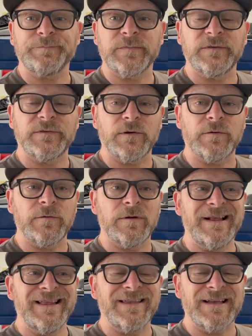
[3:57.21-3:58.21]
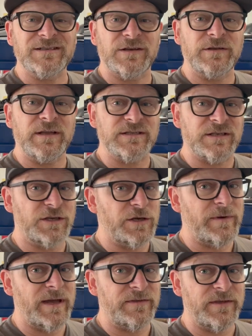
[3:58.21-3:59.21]
So that's a
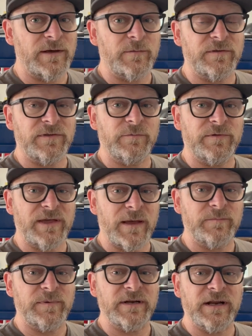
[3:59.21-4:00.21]
QA thing with Empi,